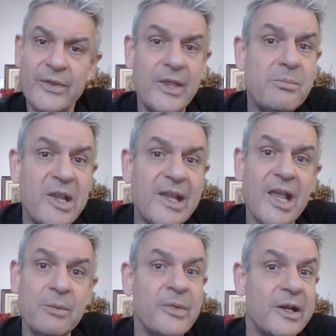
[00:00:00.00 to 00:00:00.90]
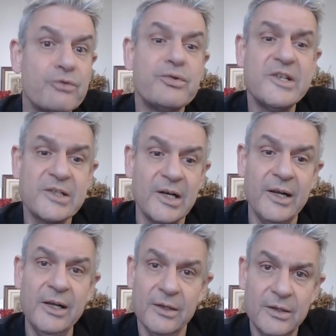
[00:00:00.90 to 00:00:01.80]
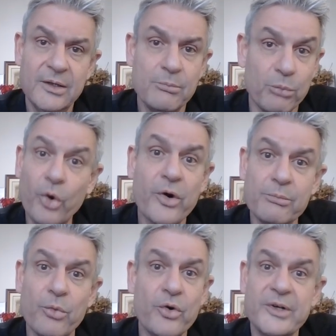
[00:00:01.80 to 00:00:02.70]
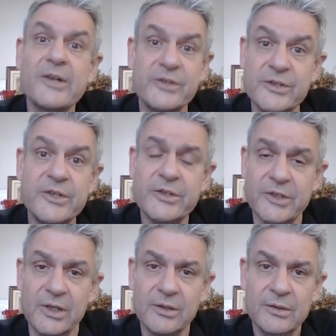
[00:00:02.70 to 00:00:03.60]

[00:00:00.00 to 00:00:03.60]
They became increasingly more and more narcissistic